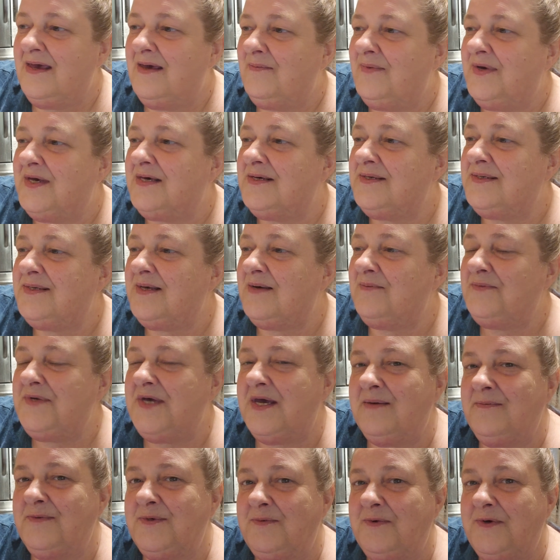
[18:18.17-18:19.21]
Because
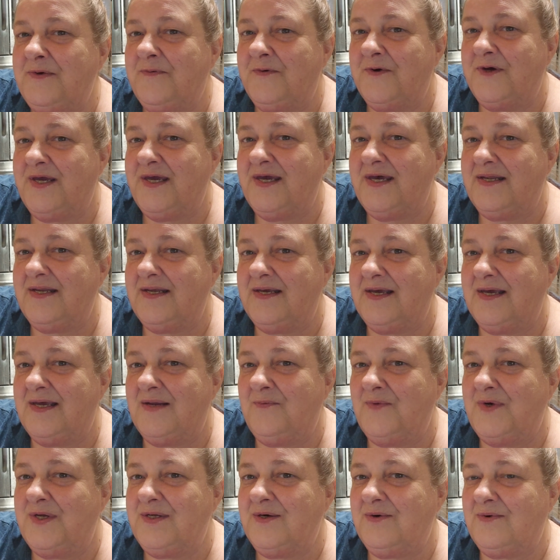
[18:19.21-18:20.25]
sometimes we forget
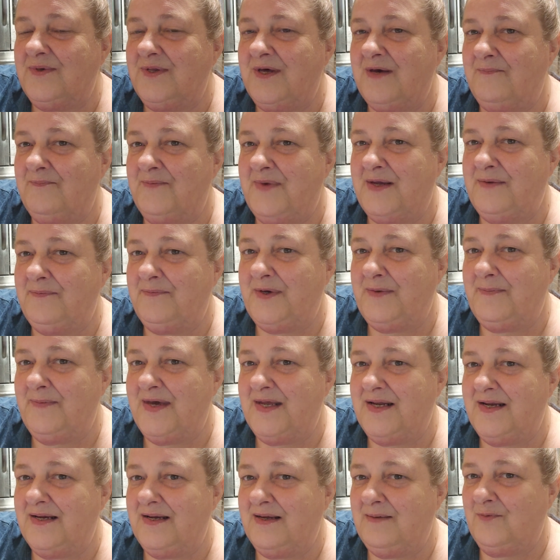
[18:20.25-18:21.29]
and we don't let men be
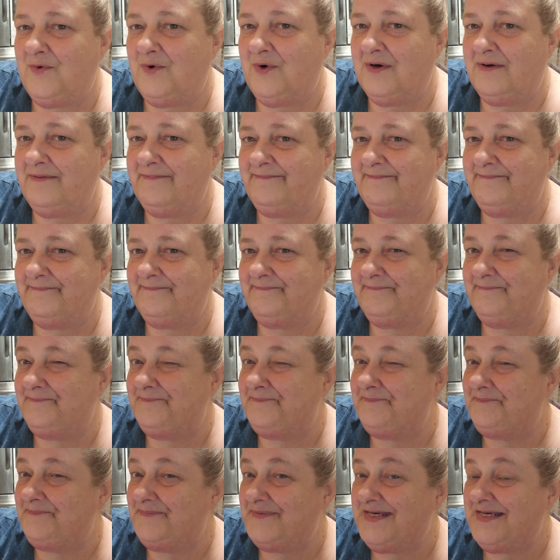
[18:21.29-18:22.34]
men anymore.
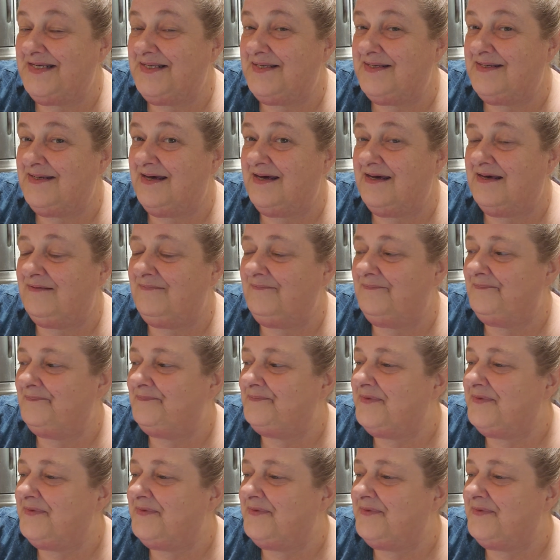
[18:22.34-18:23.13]
That's sad.